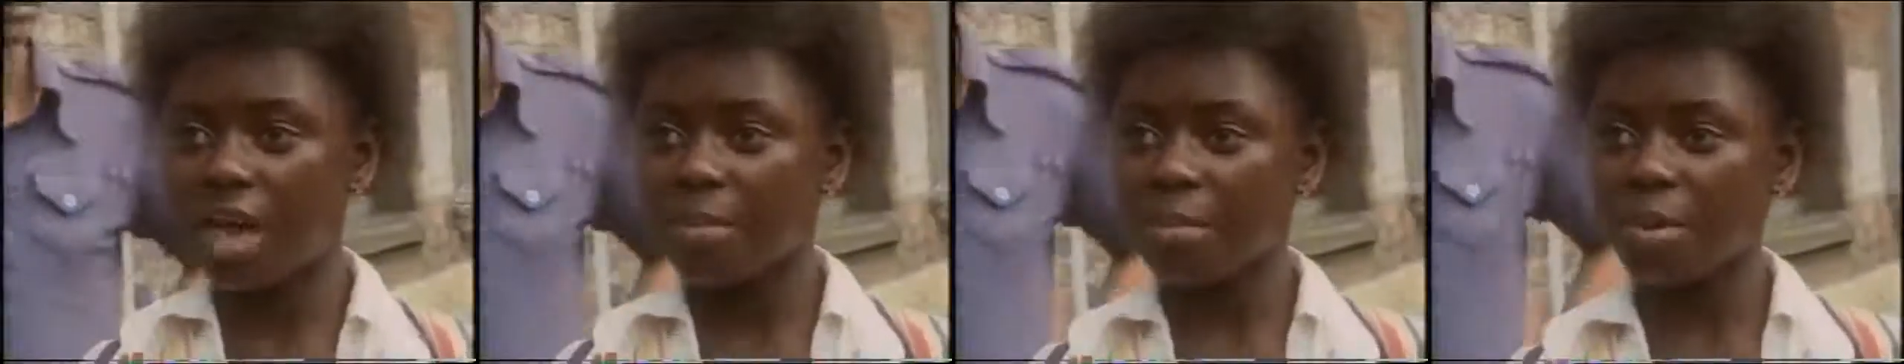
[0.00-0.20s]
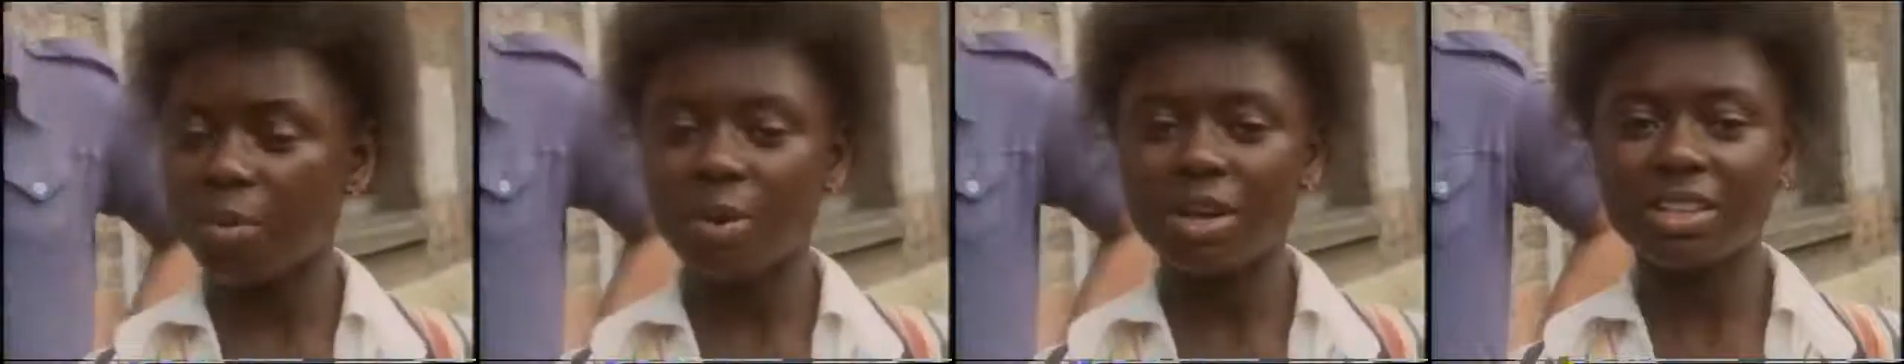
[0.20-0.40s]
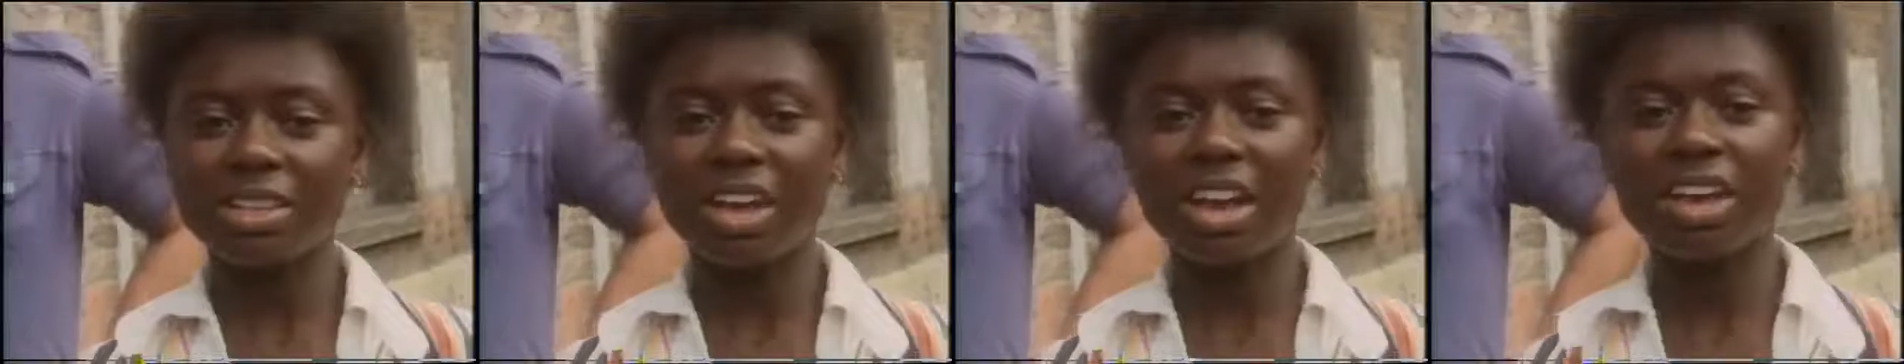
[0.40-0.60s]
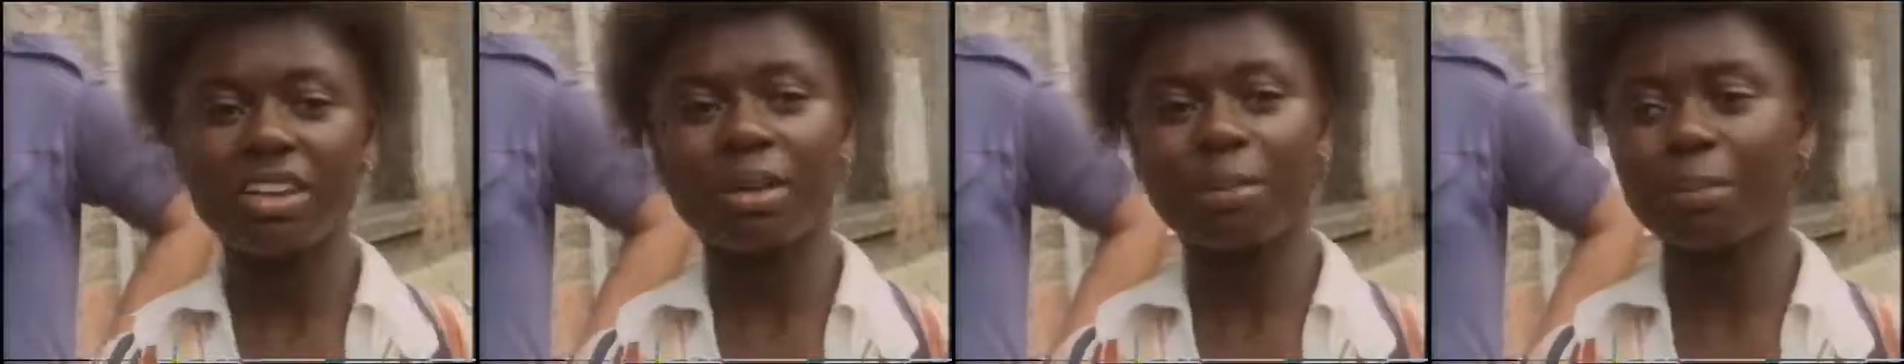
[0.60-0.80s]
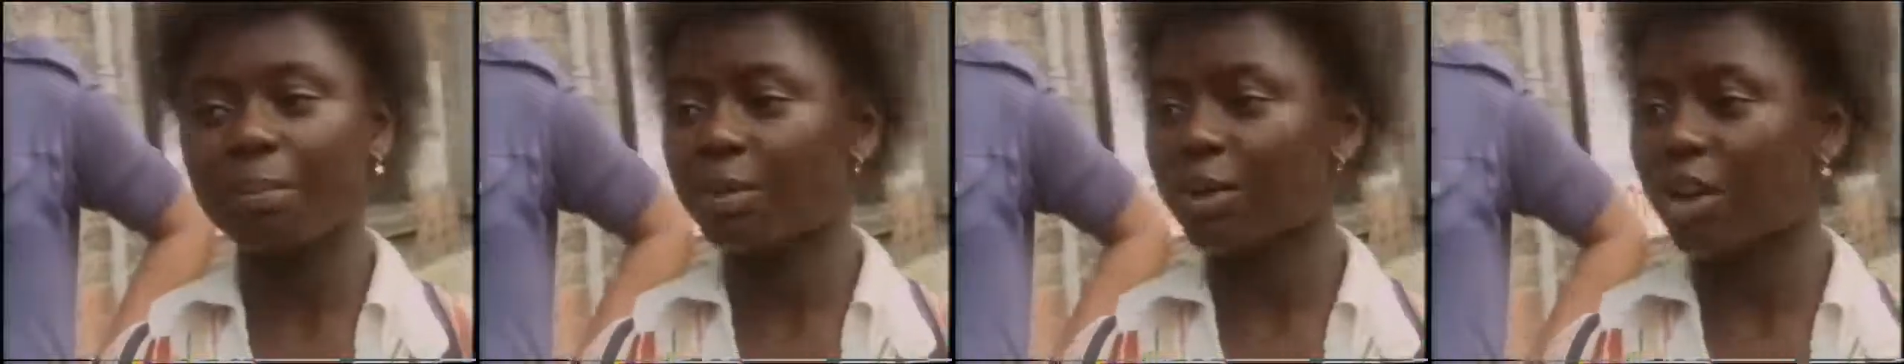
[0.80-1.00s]
but when they're
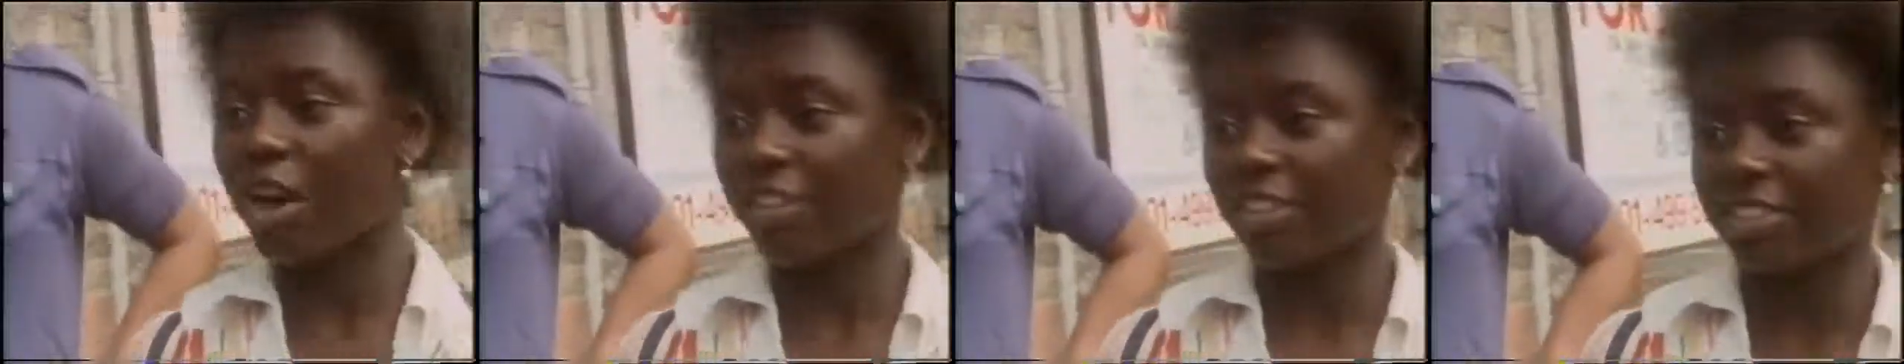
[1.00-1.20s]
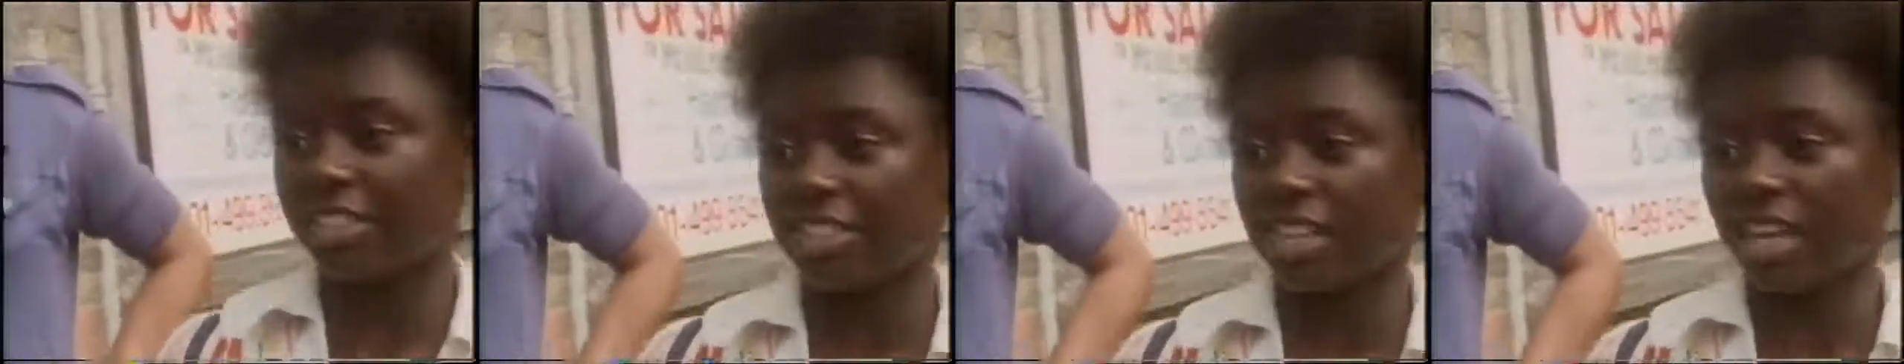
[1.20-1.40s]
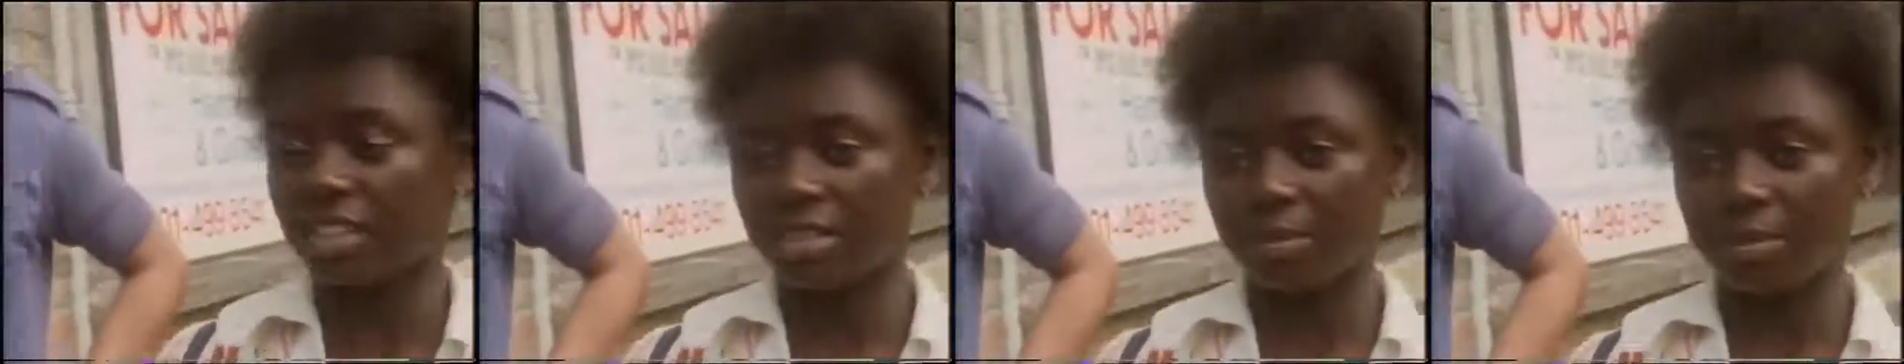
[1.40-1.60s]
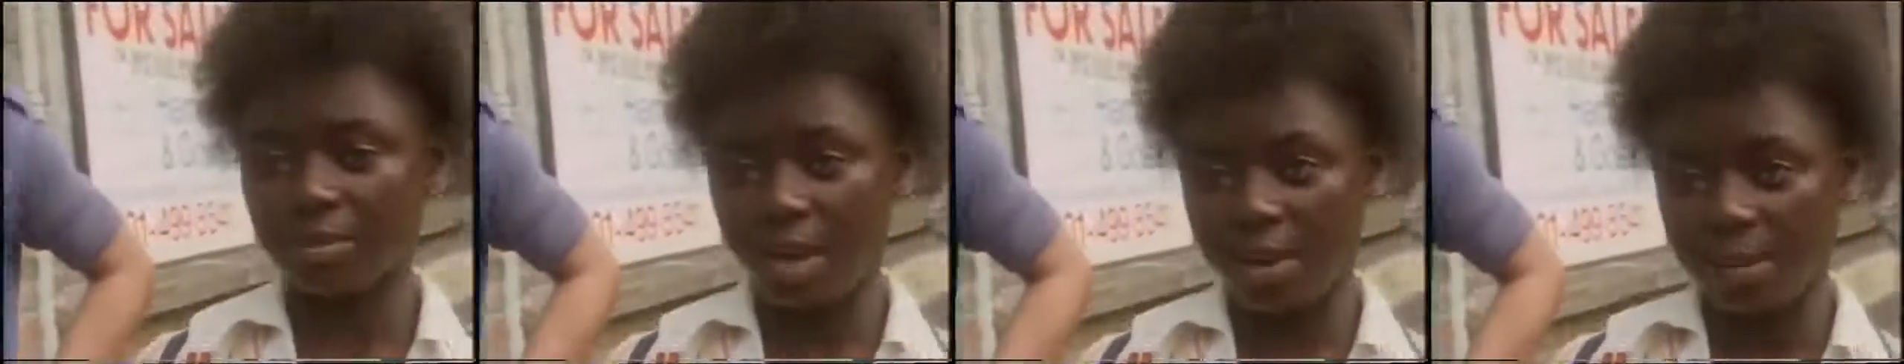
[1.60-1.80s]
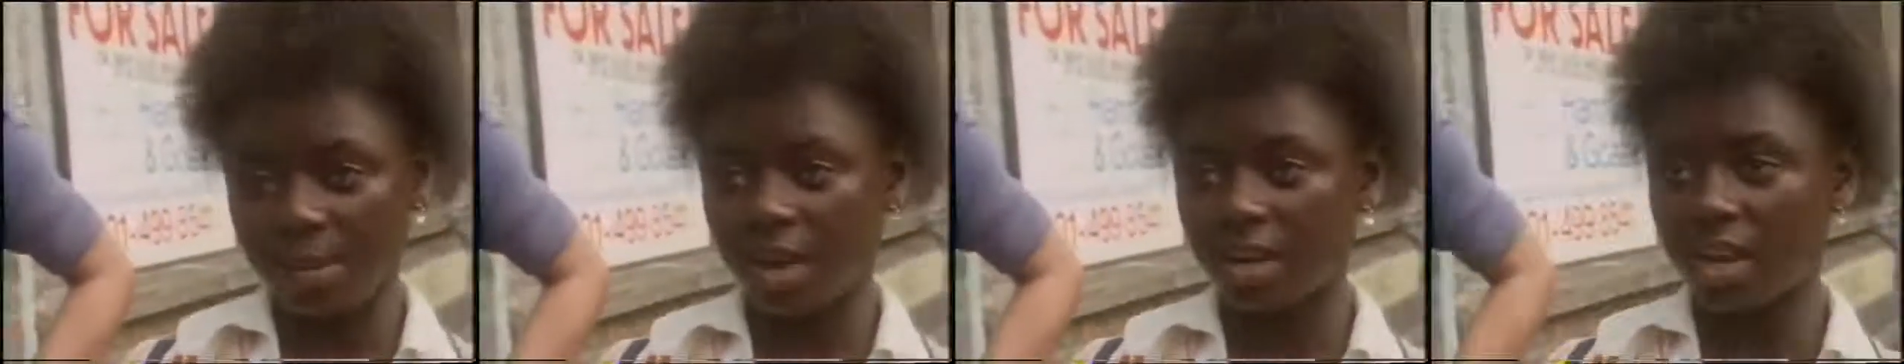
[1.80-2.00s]
unemployed, they decide to
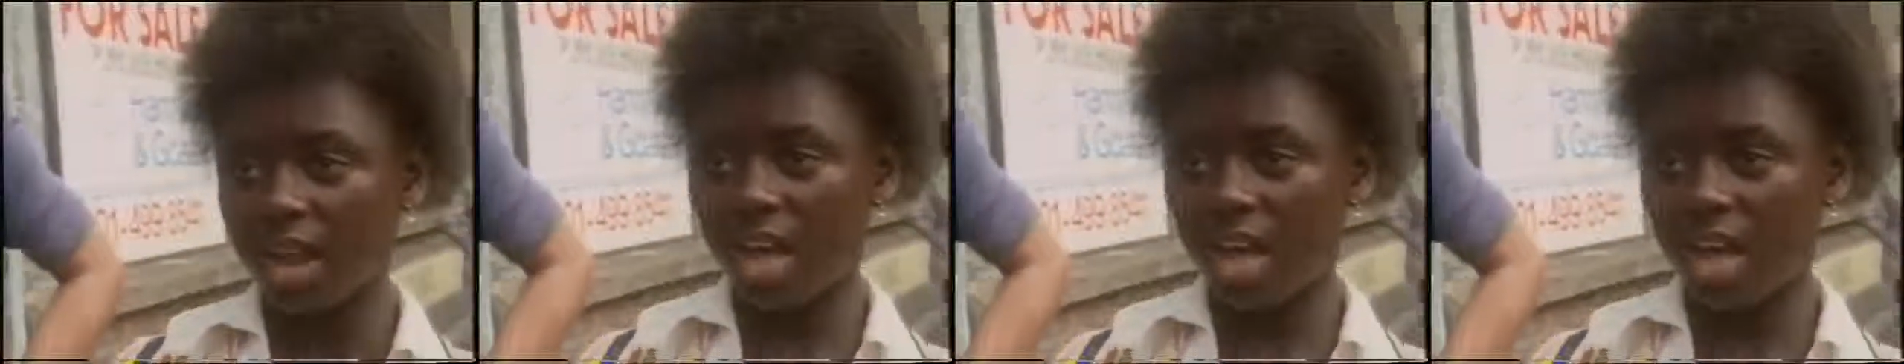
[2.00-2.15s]
blame it on